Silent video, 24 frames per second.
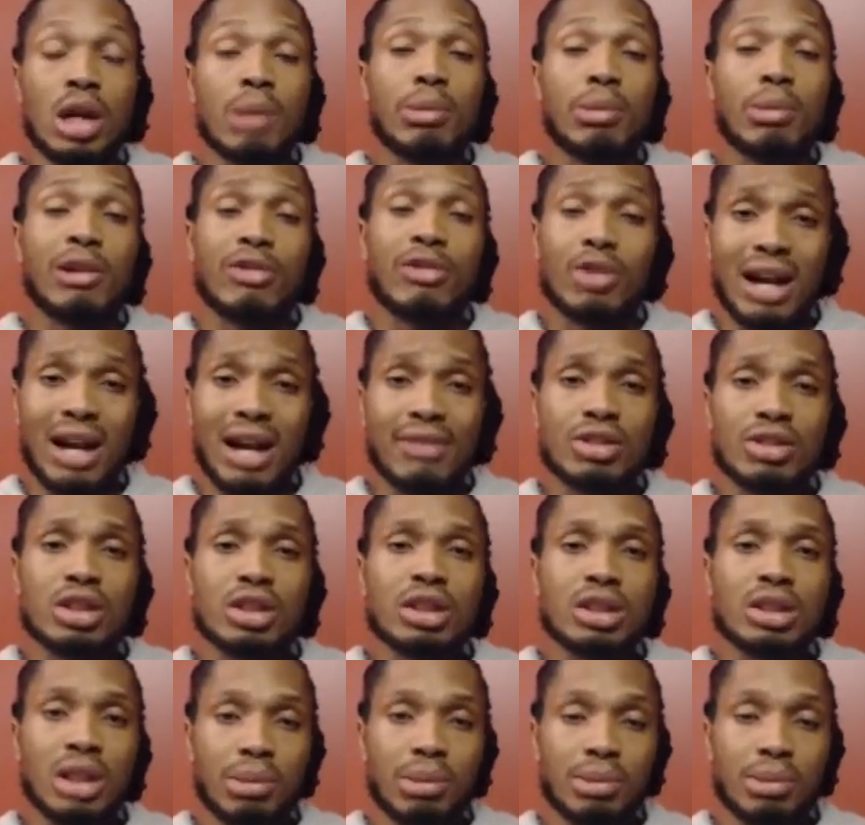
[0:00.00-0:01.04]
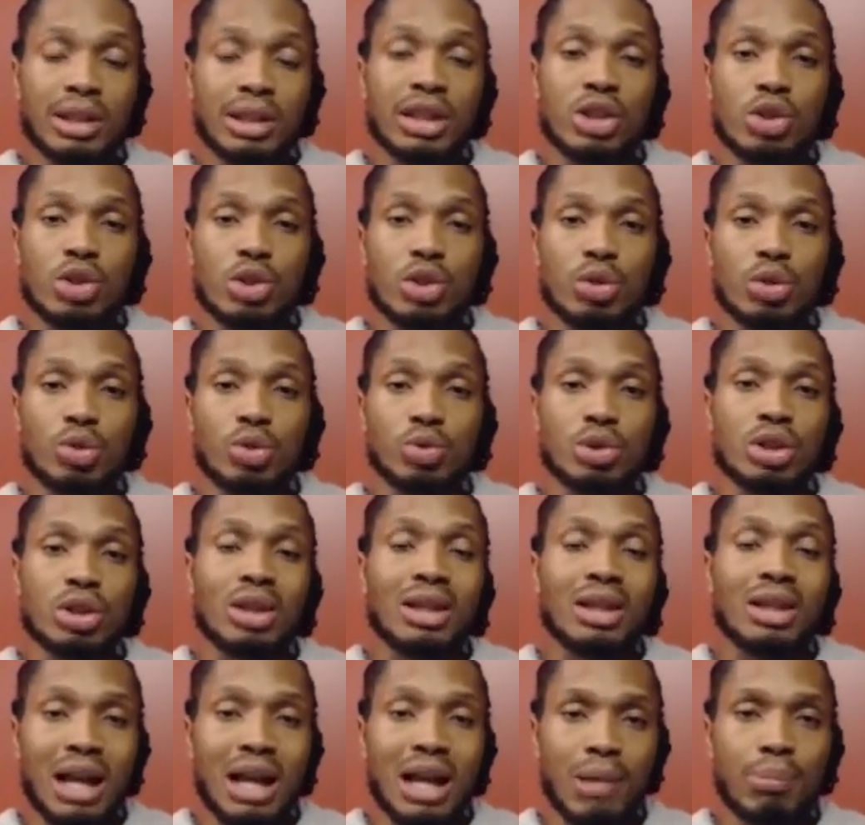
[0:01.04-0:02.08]
But if you're having stomach issues, which a
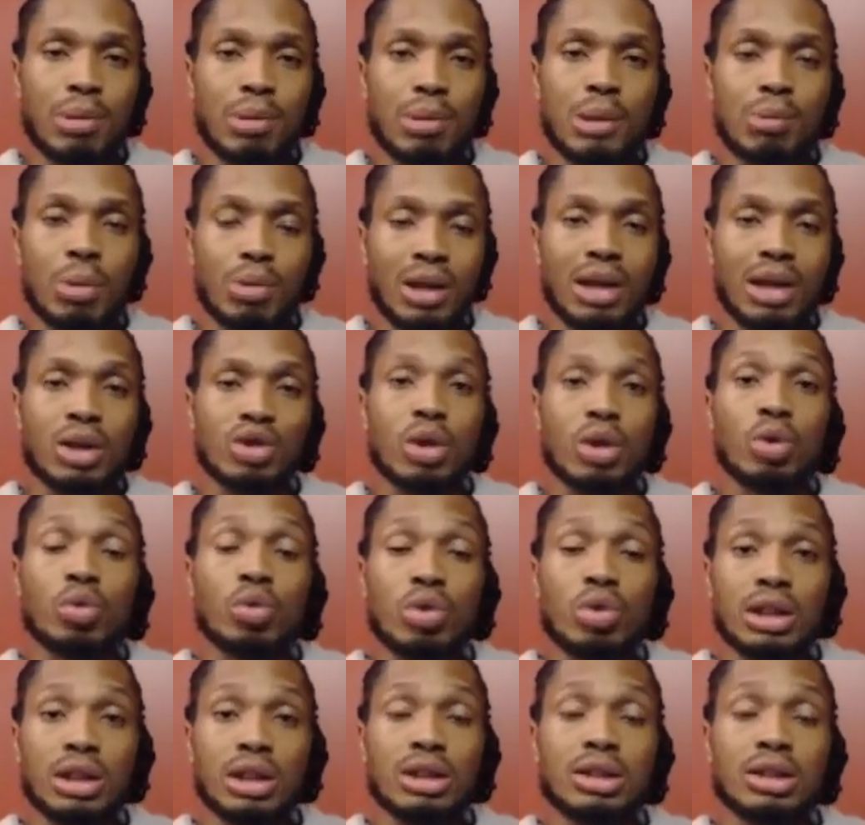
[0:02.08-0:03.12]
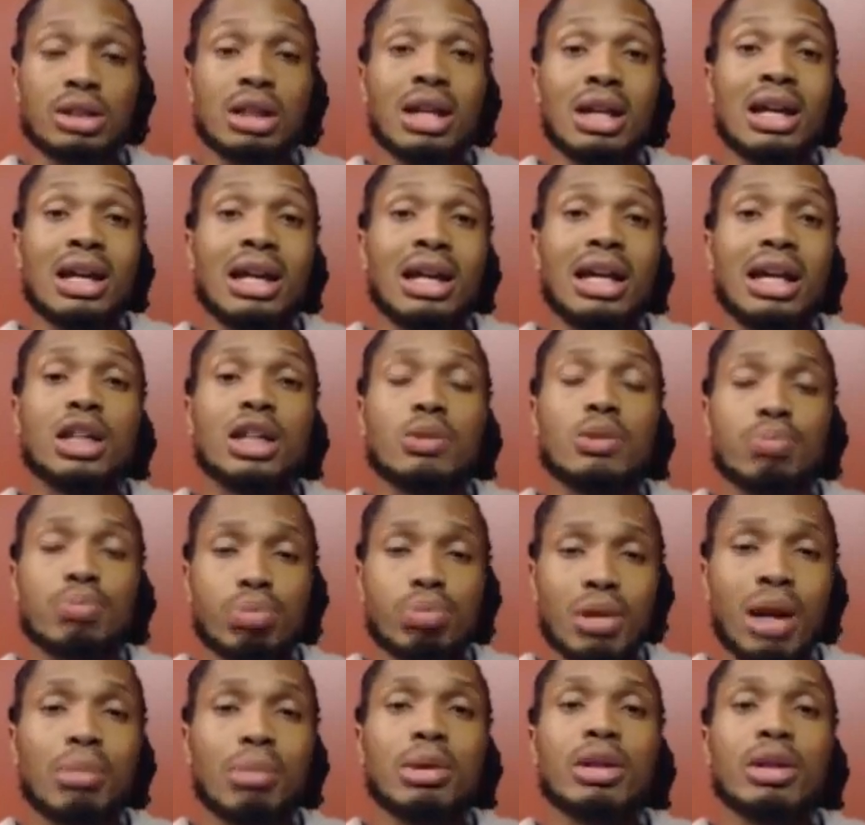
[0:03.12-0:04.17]
lot of people I know does, it's
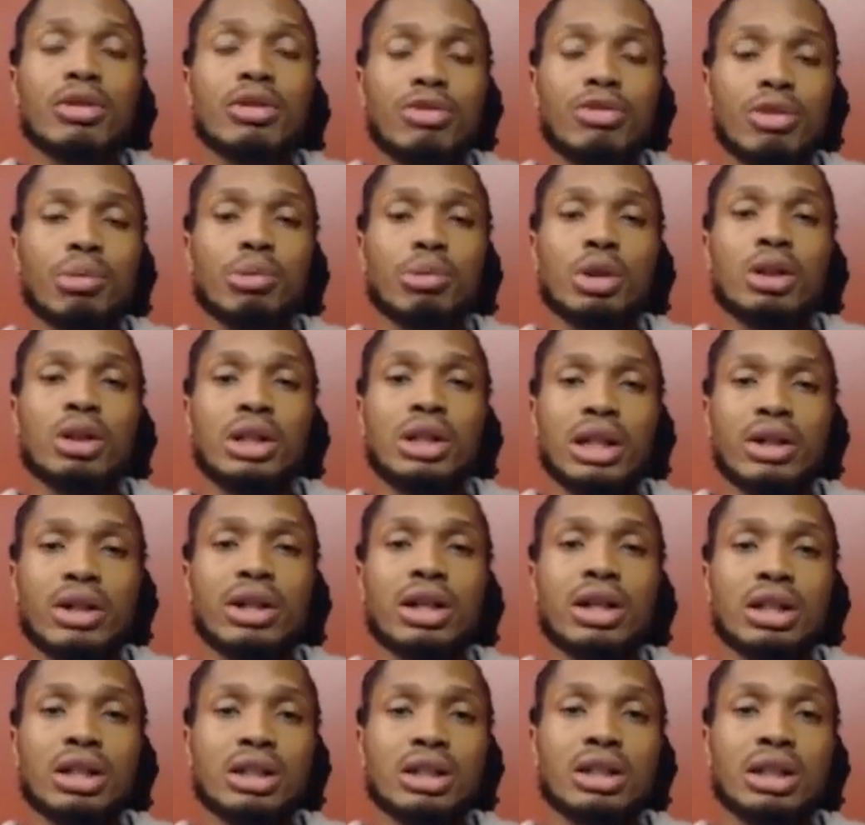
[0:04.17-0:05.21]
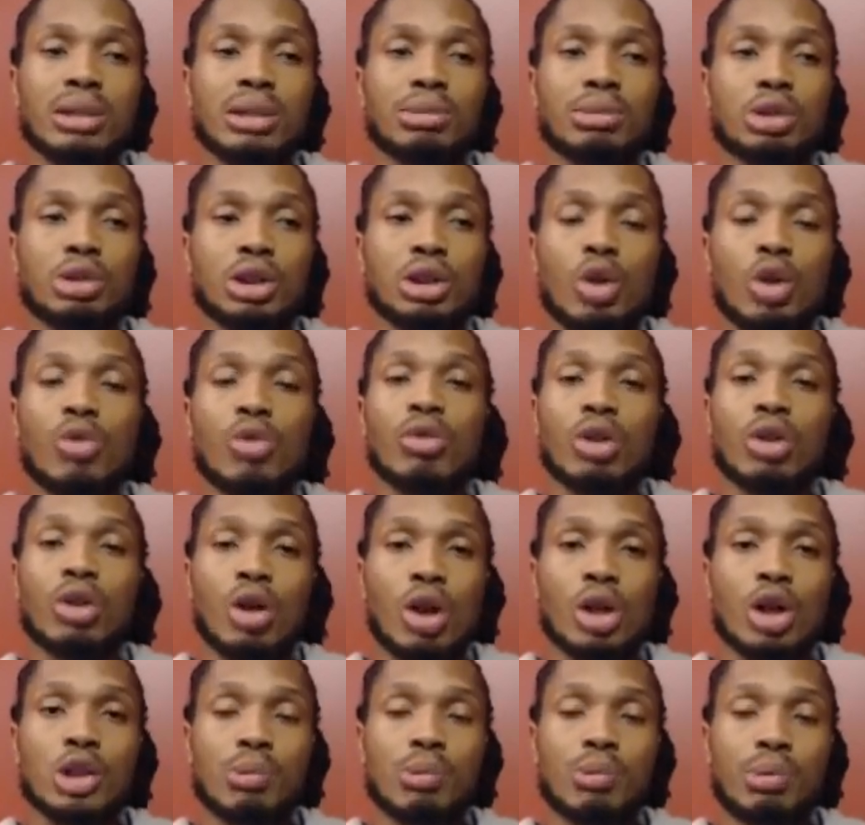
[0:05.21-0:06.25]
probably from your dairy consumption over
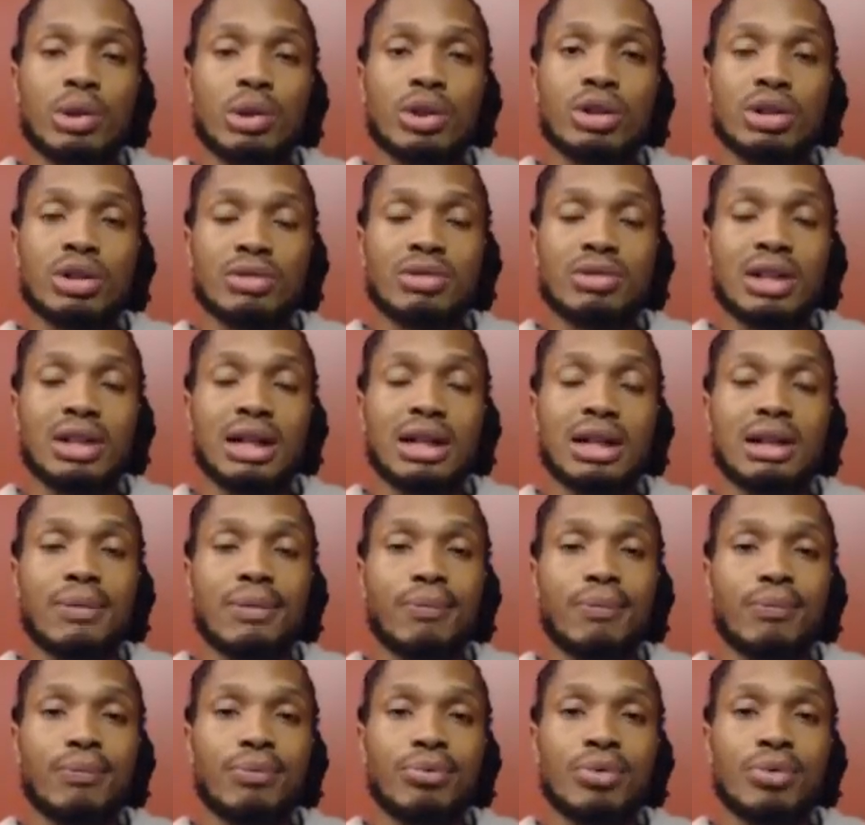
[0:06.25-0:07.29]
large periods of time,